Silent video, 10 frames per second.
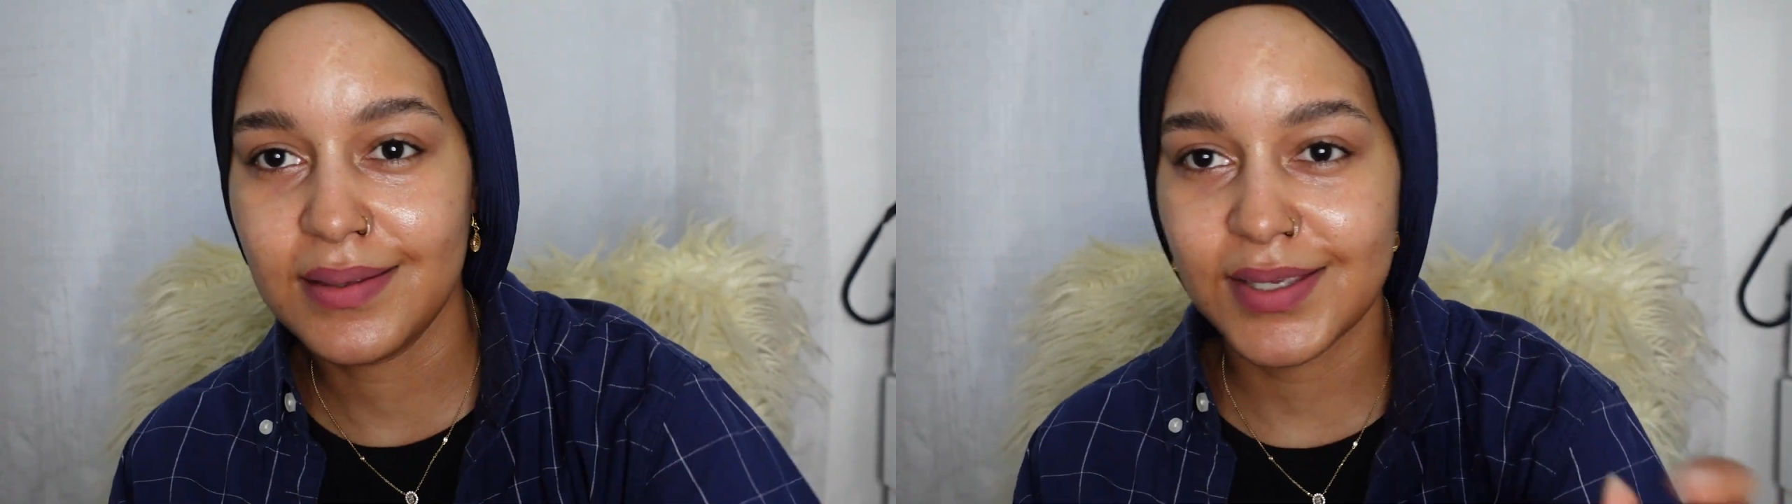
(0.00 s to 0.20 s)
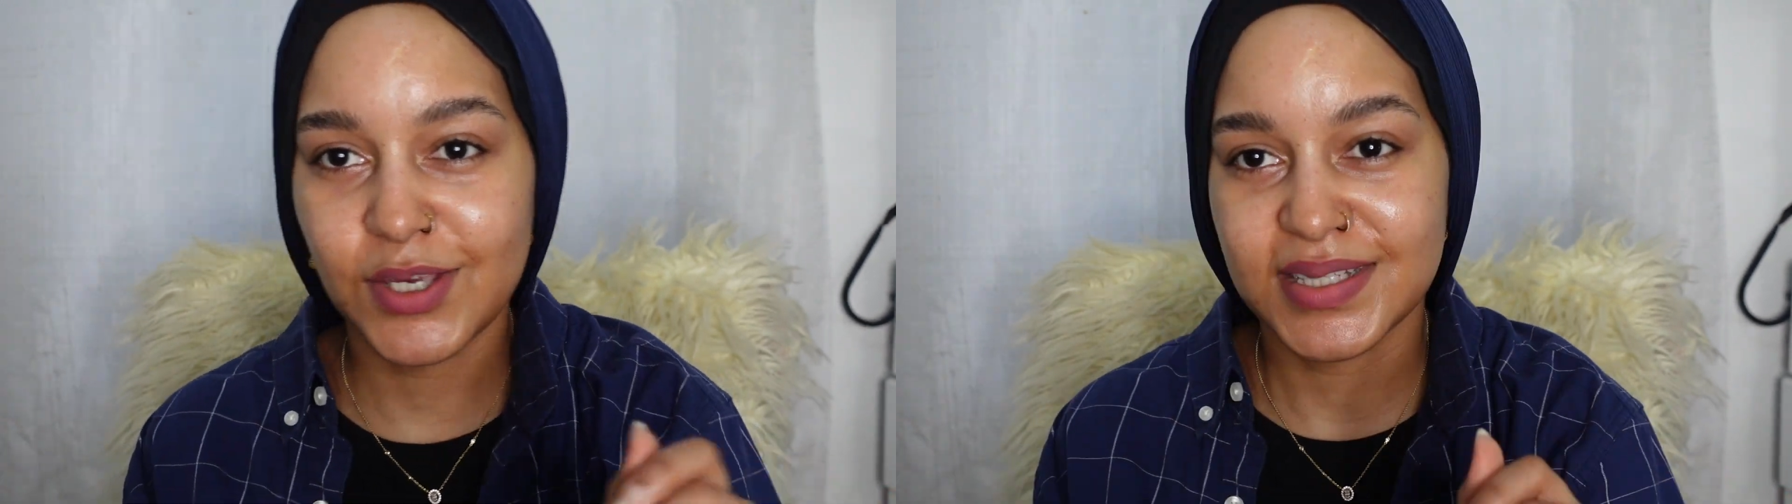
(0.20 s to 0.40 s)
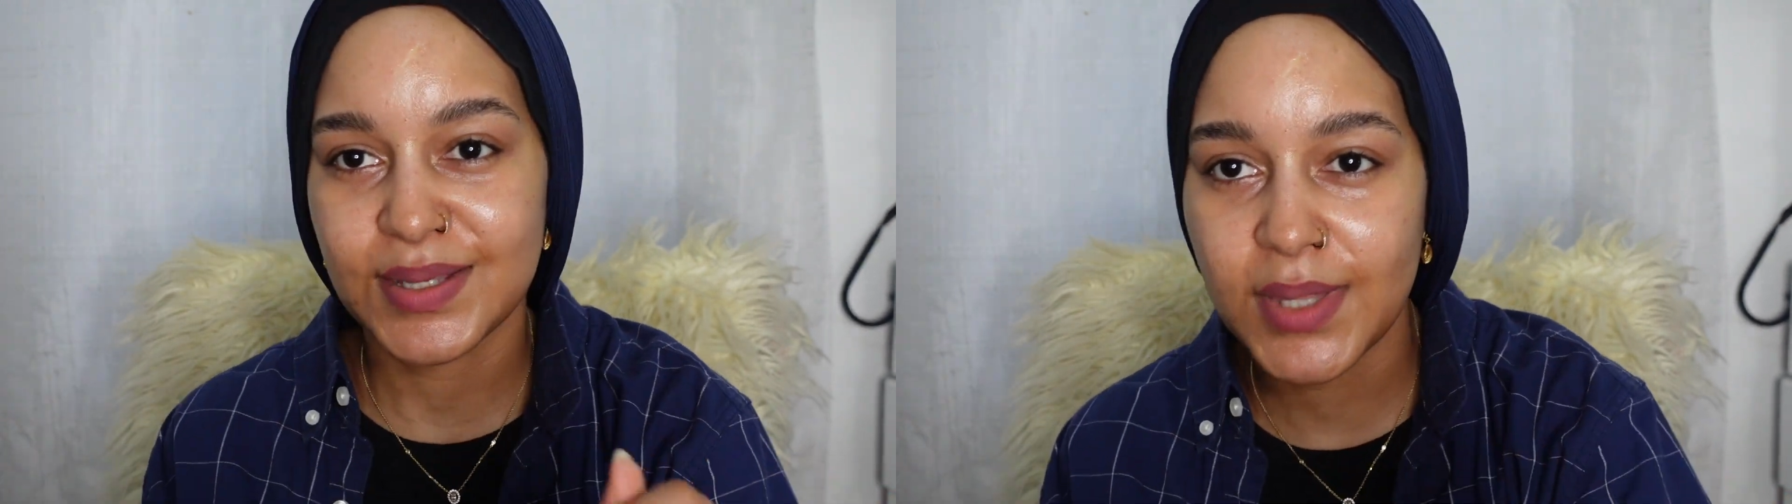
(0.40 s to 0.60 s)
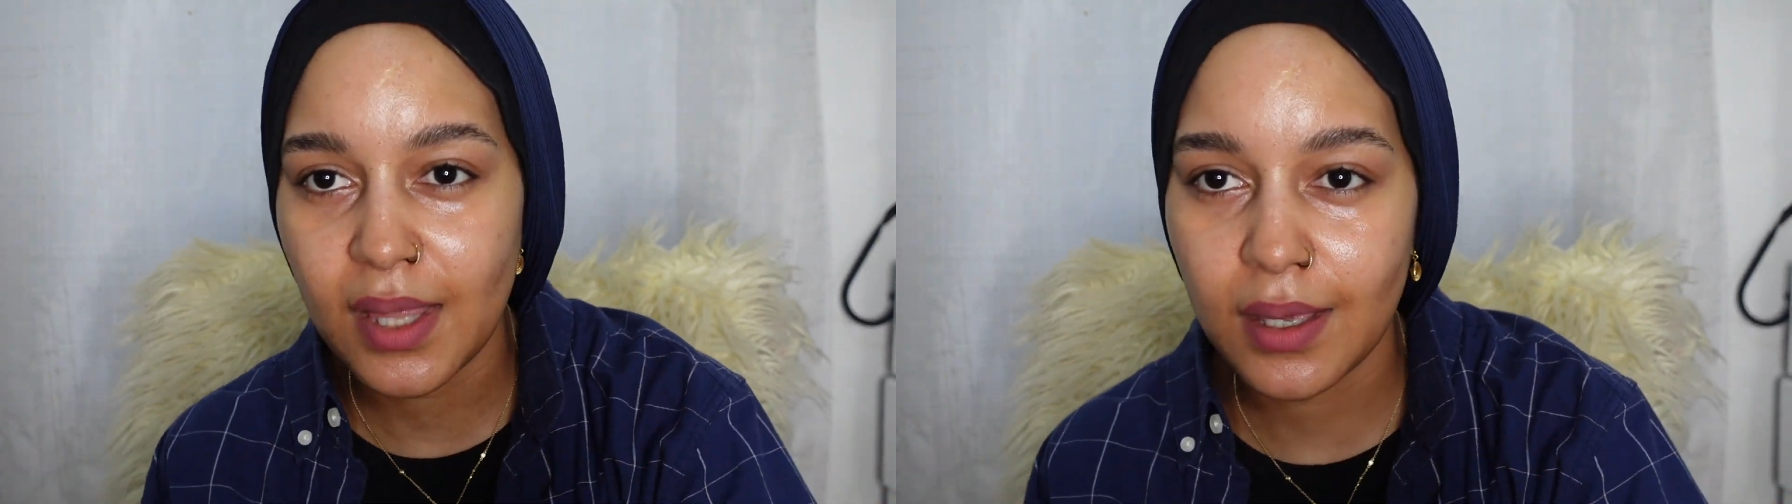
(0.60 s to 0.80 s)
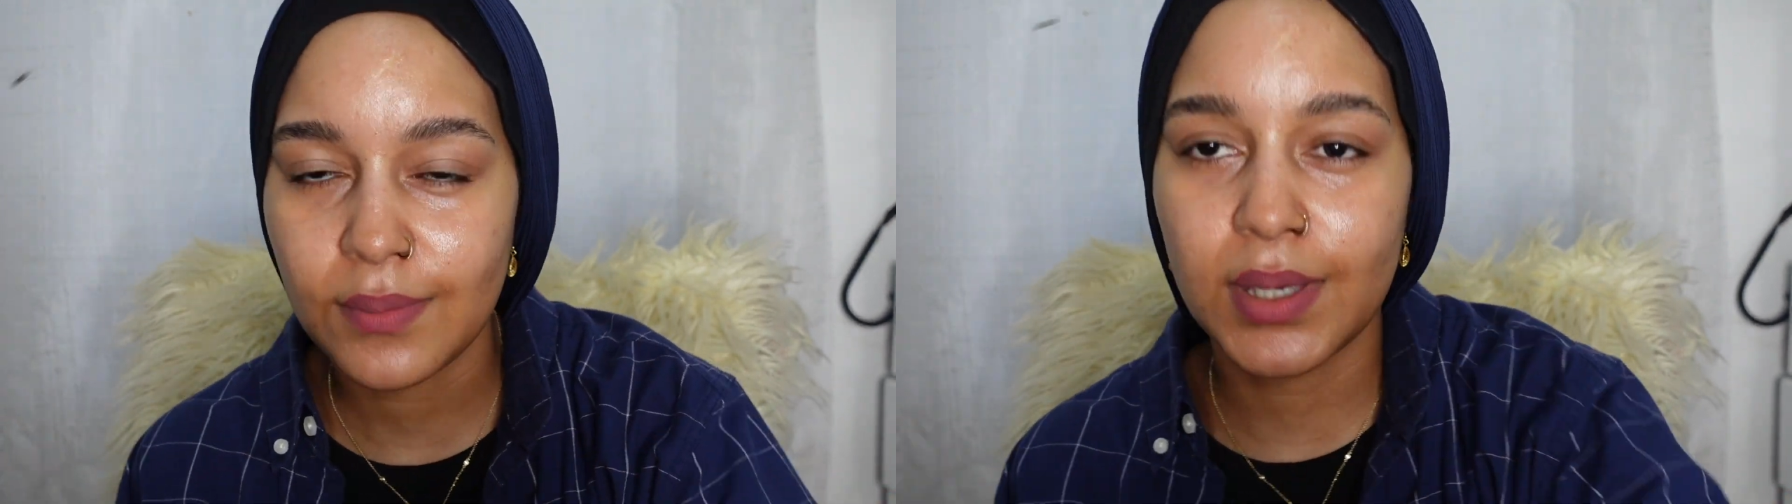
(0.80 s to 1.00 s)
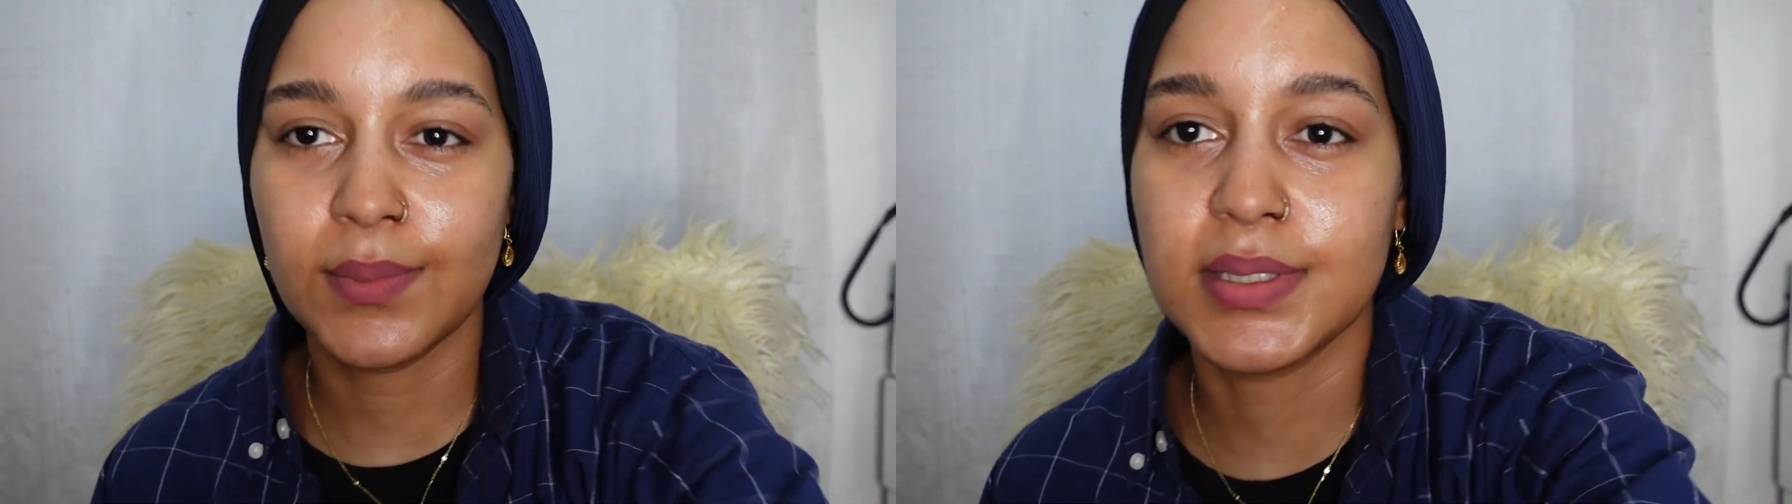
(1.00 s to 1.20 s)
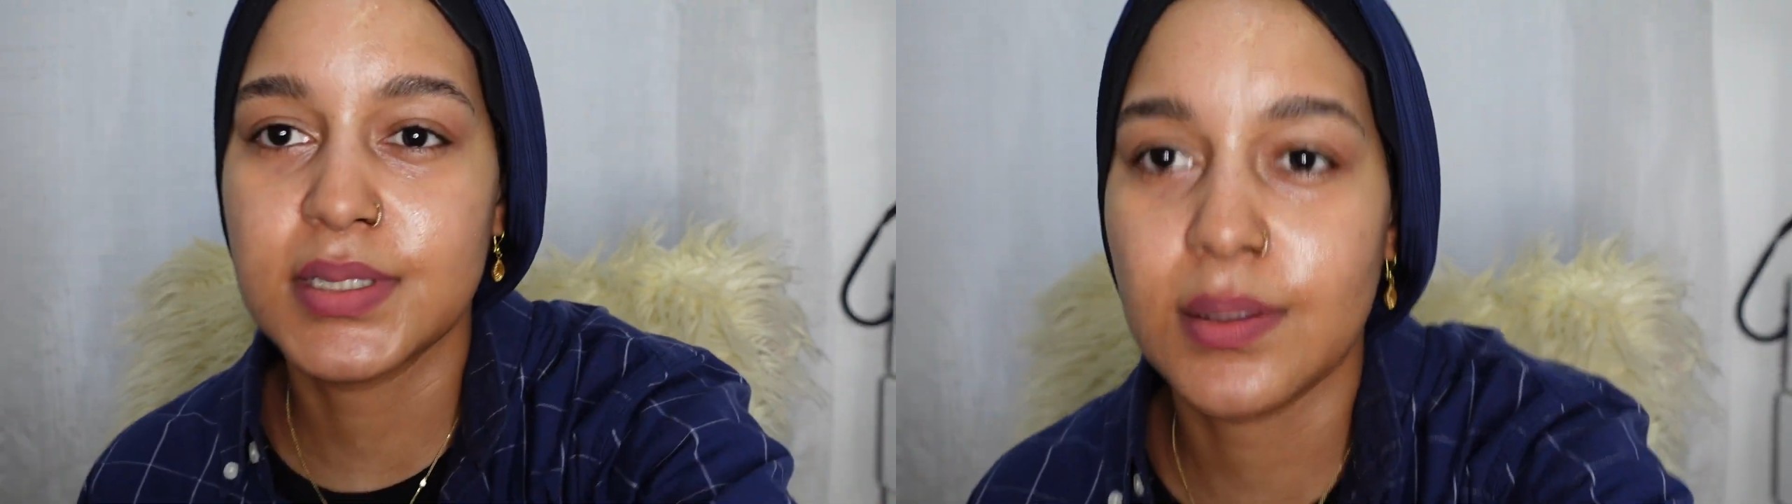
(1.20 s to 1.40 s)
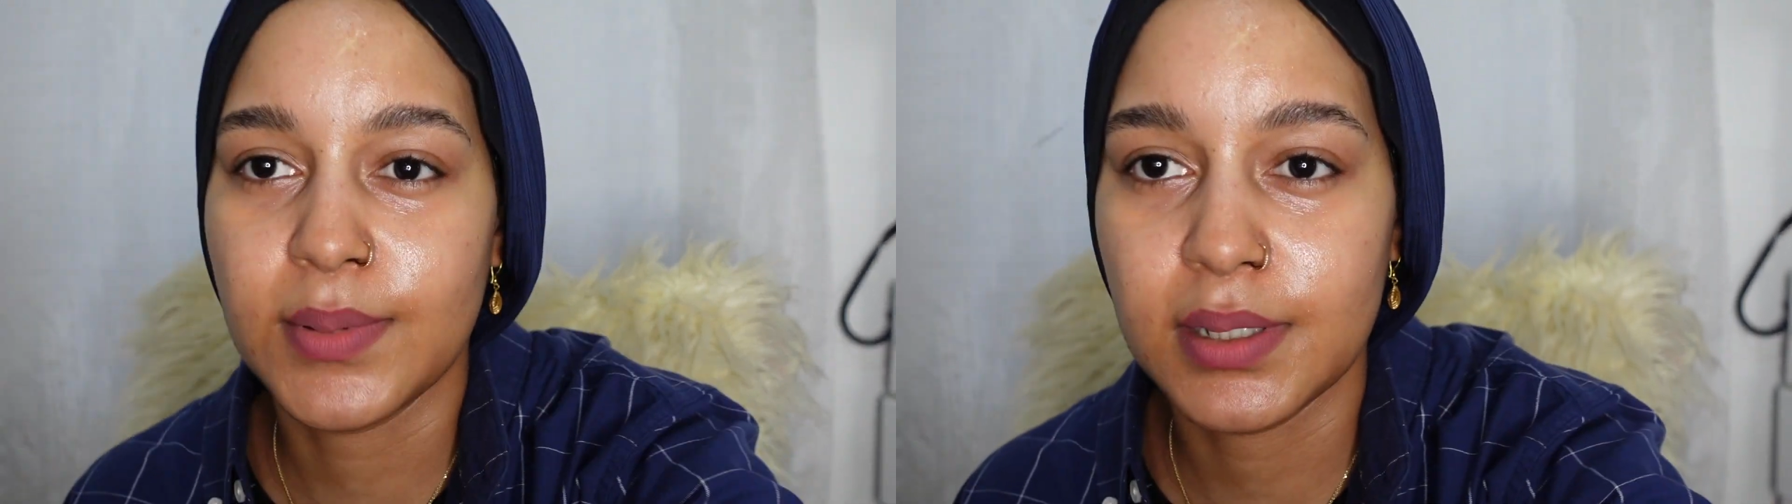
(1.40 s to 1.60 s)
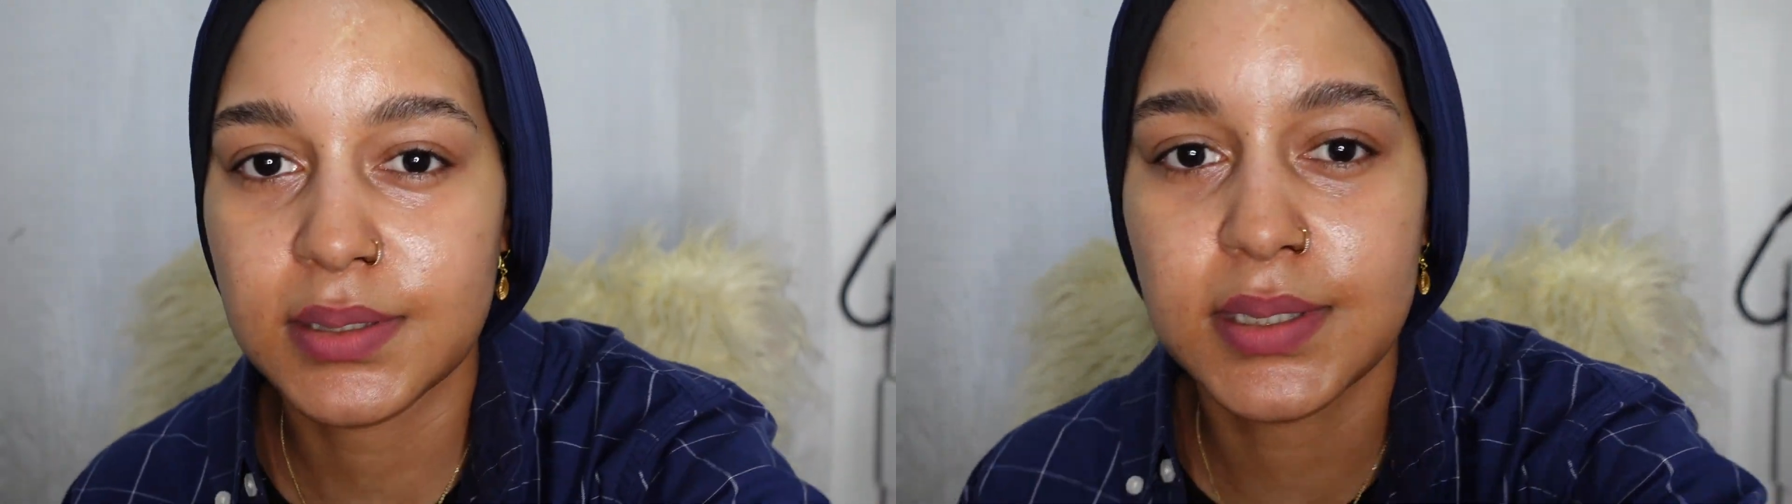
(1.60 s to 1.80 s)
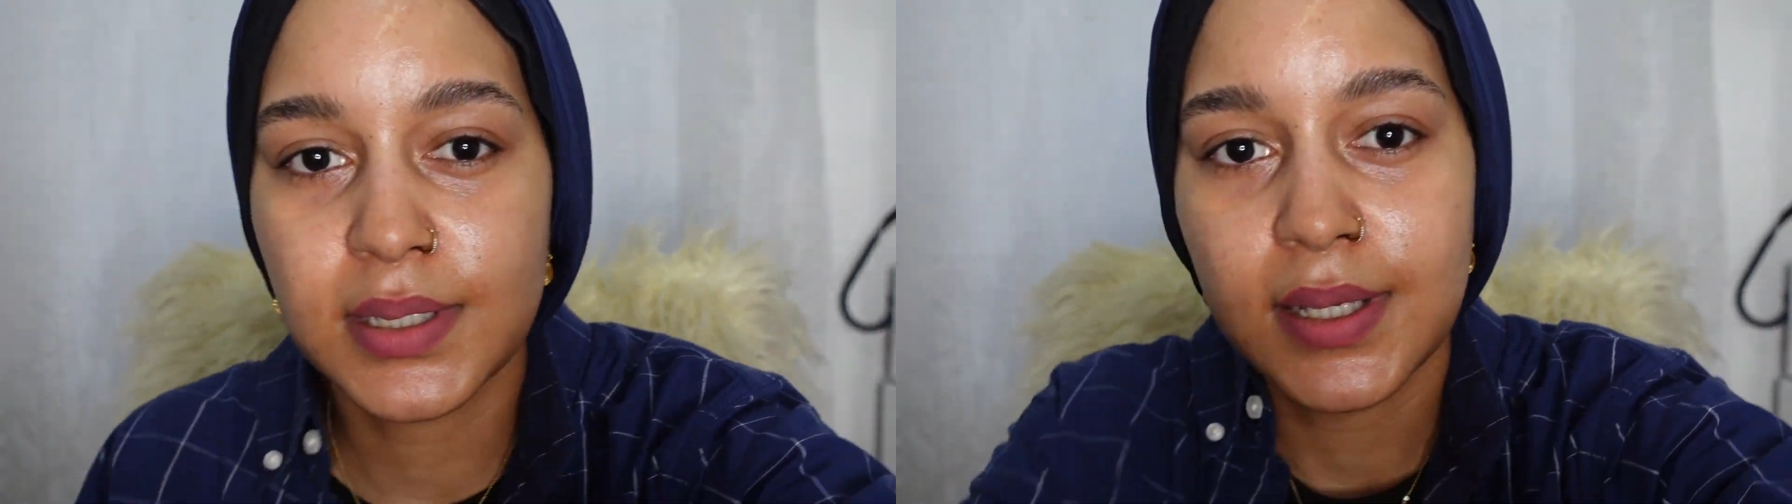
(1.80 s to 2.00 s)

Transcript: You can see me there? Maybe it's a bit,